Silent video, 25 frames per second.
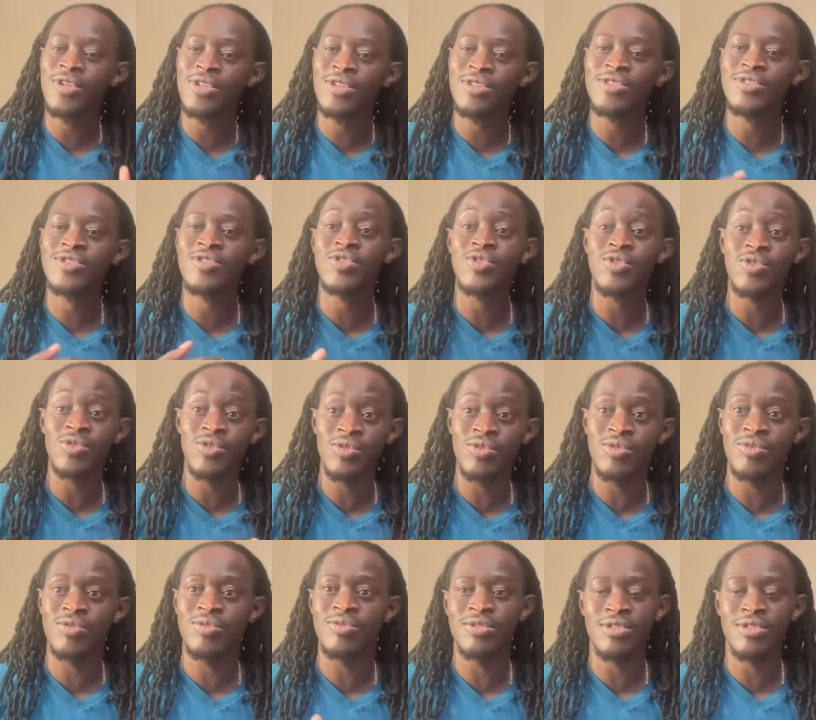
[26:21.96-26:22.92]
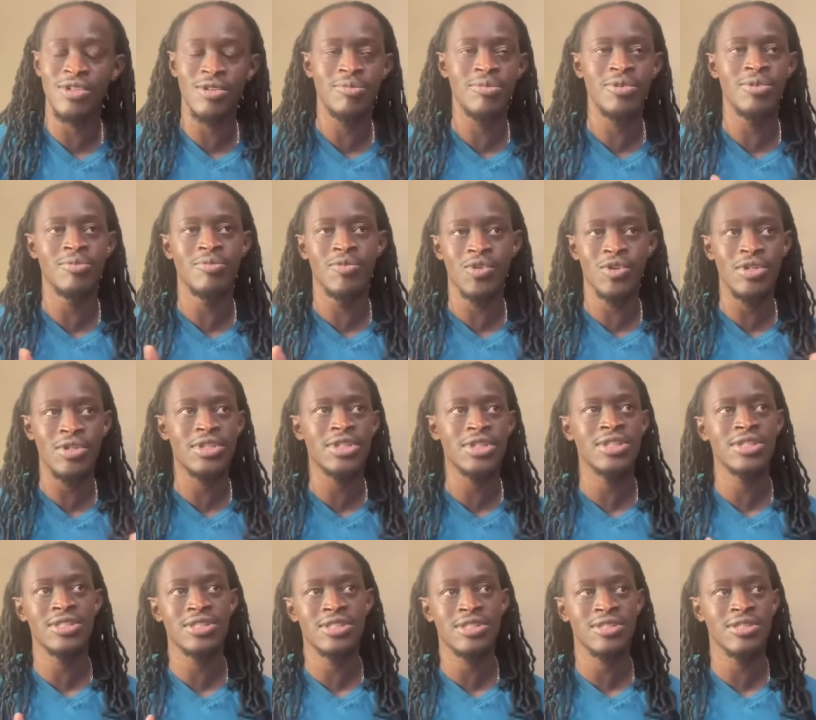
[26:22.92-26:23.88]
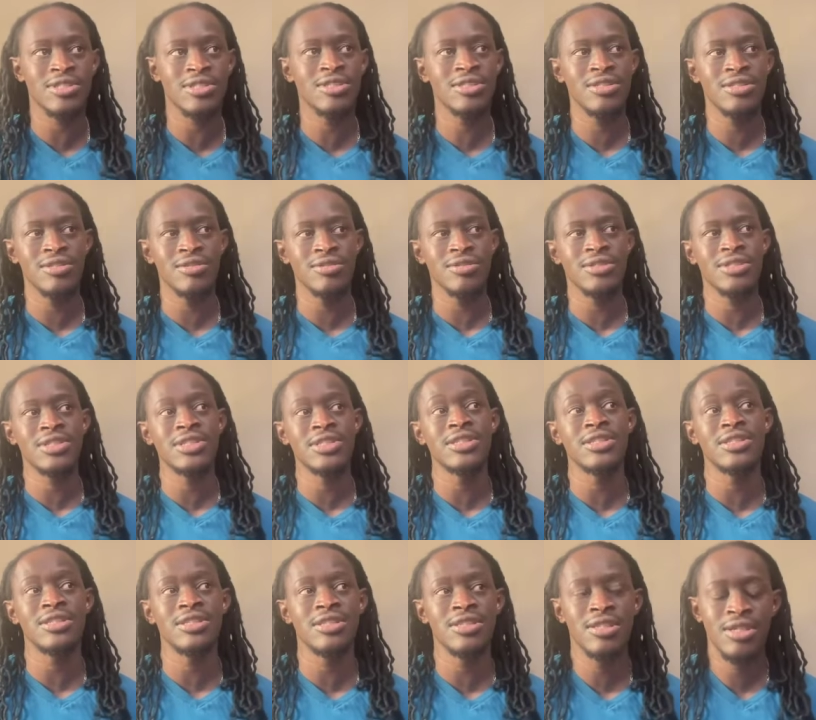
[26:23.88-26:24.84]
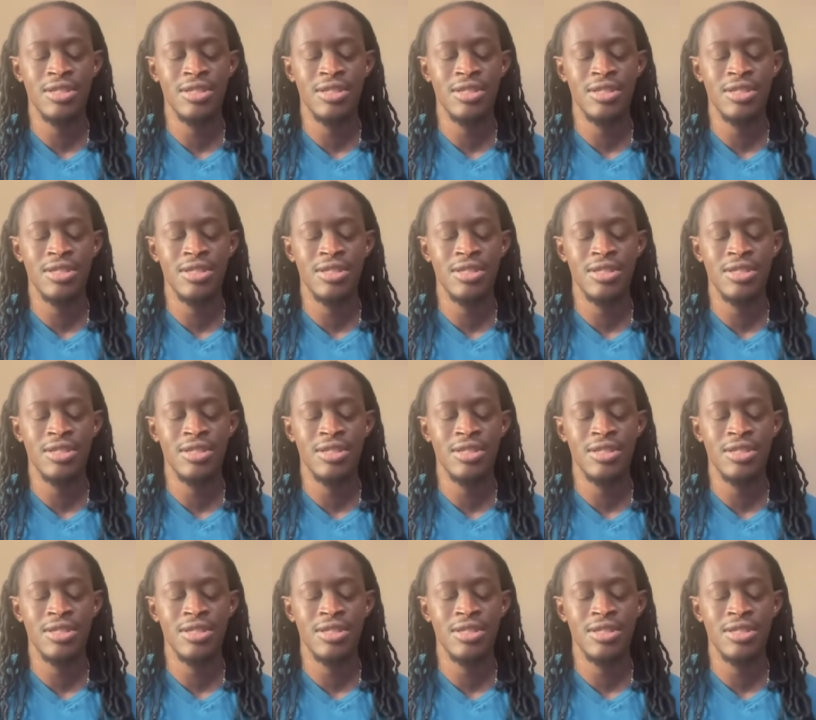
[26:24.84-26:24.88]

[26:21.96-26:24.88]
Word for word: soon there'll be more things that you'll see